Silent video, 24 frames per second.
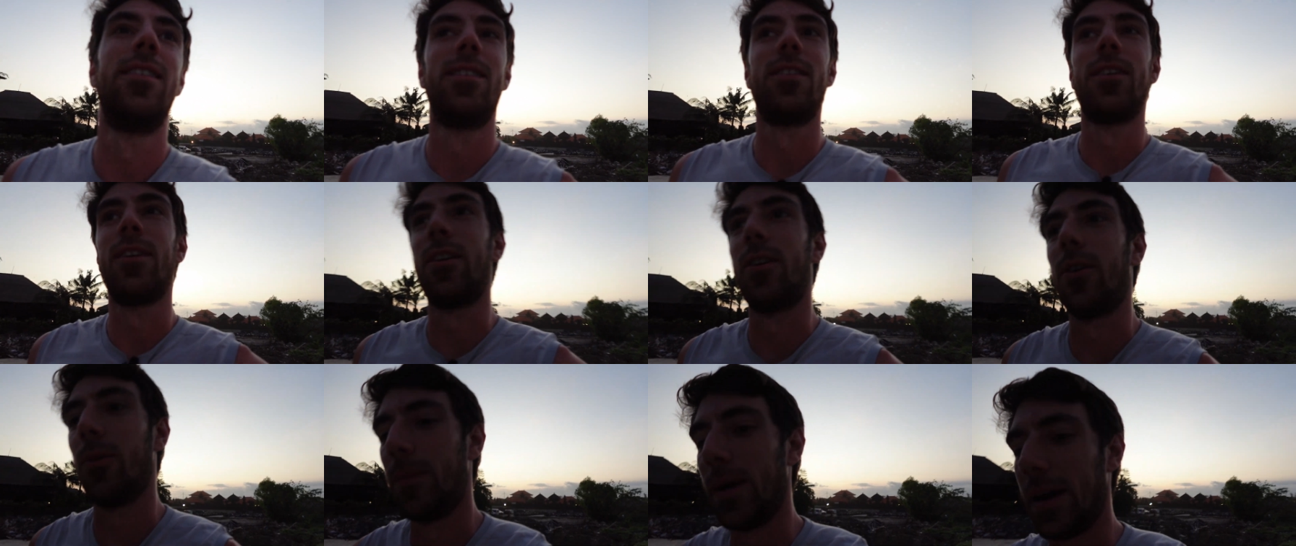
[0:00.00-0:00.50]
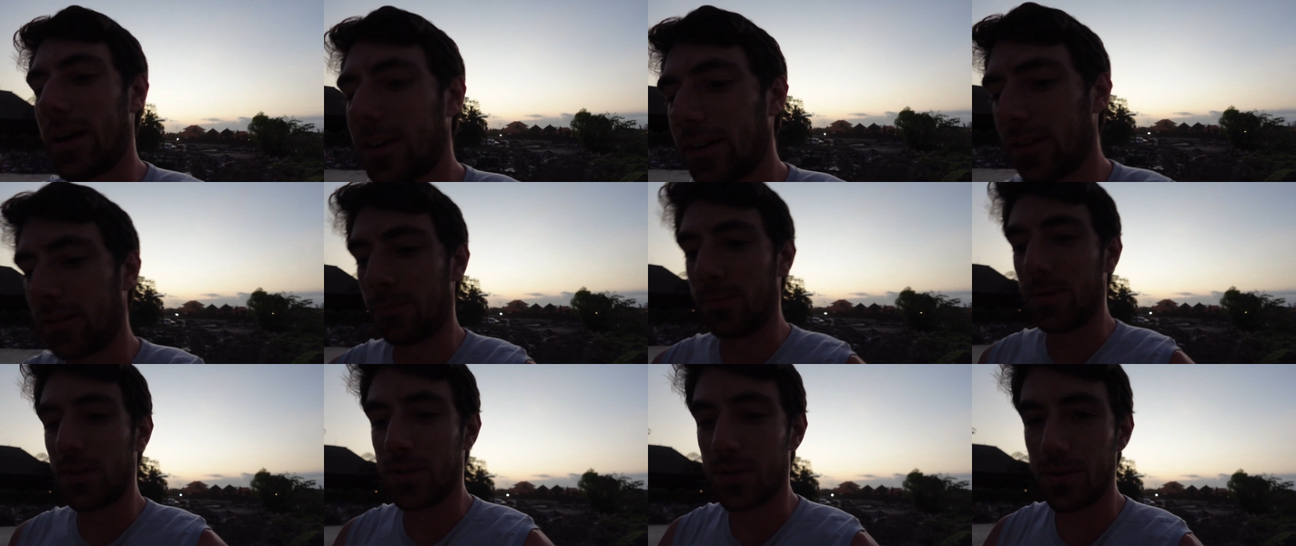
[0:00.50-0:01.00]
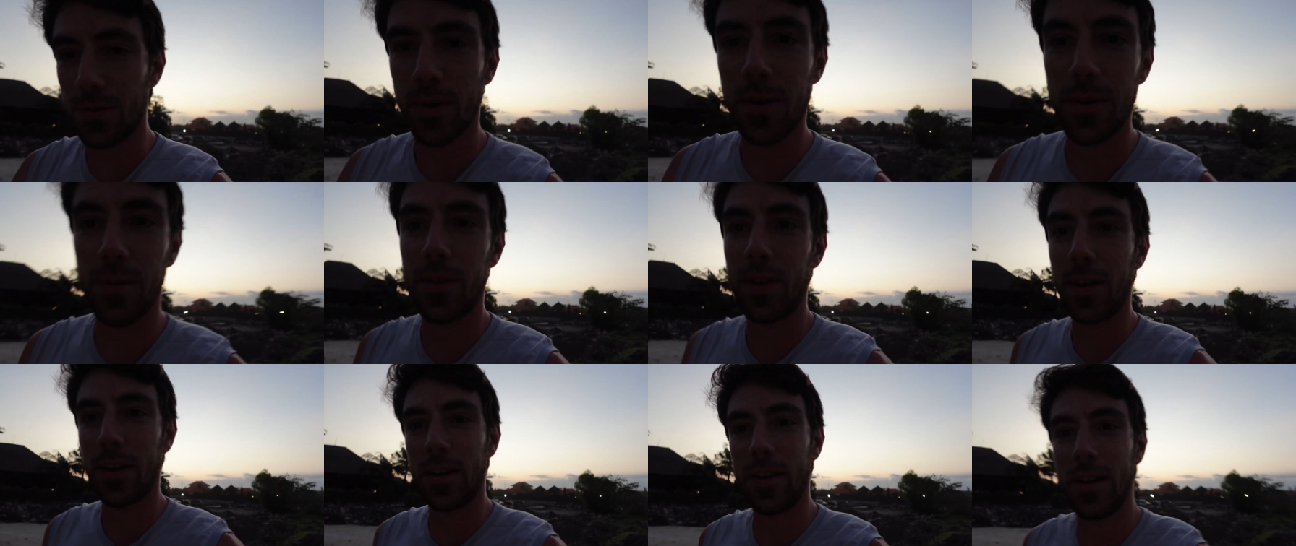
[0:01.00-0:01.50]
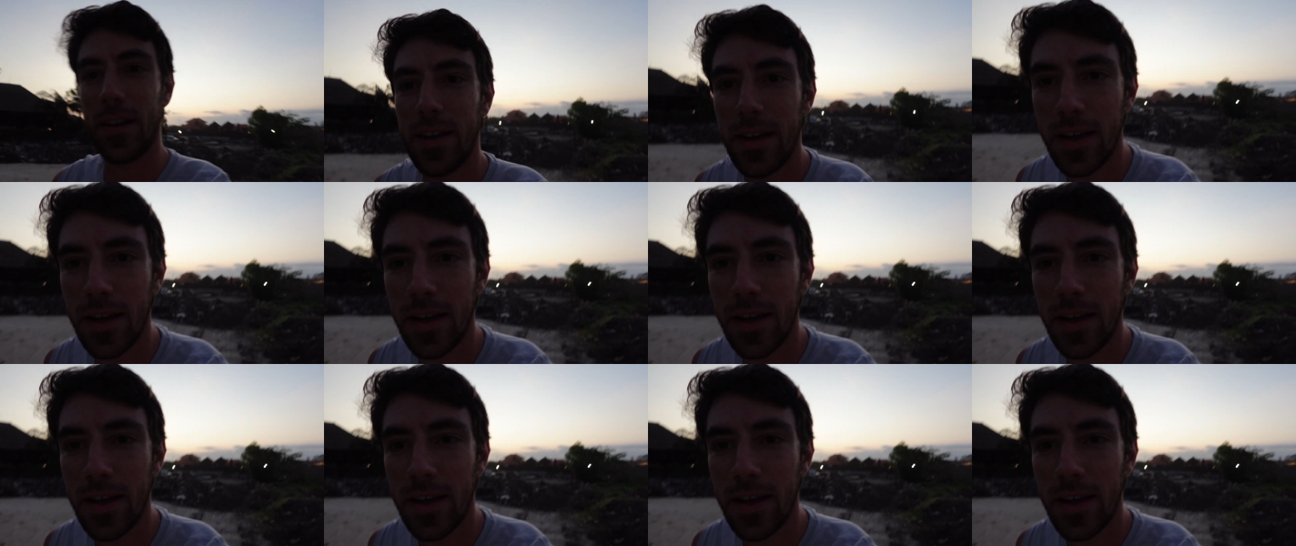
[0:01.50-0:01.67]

Here, go back on the busy road then.